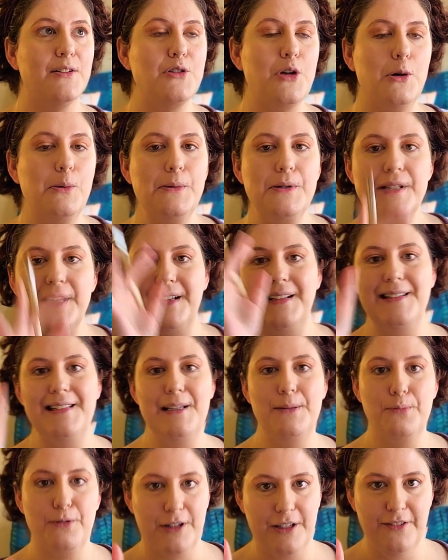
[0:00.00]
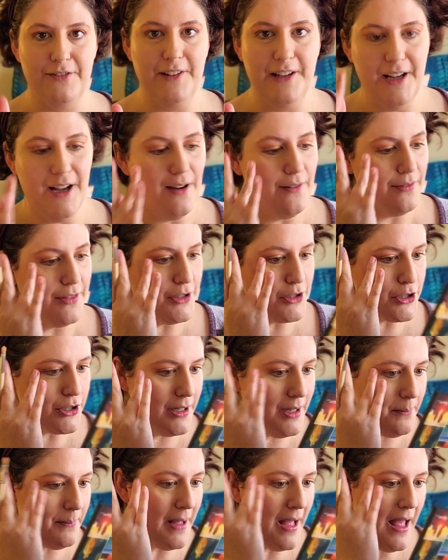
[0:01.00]
almost like debriefing of the
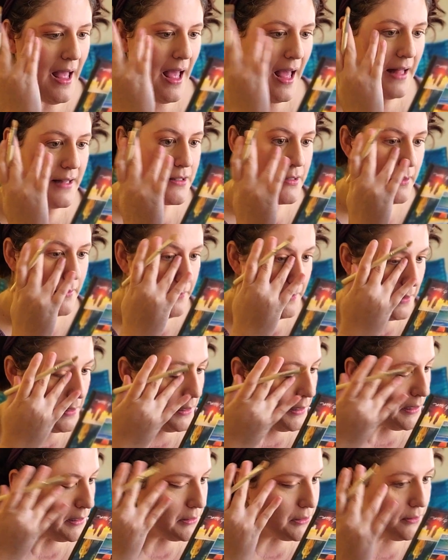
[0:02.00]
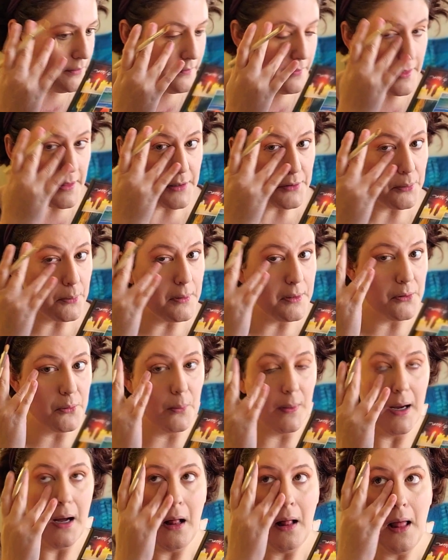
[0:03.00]
trip. And so I figured I'd do it for this one as
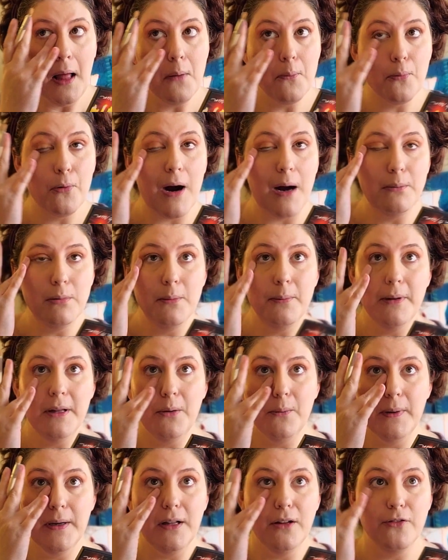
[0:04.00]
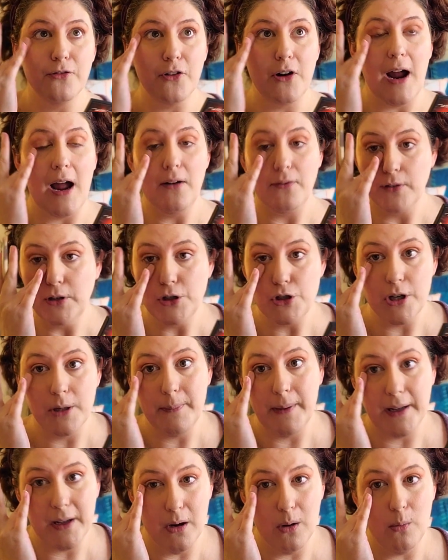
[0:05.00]
well, and probably will for every trip
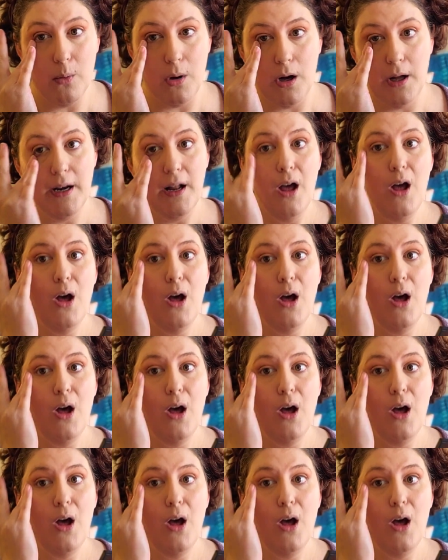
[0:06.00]
I go on,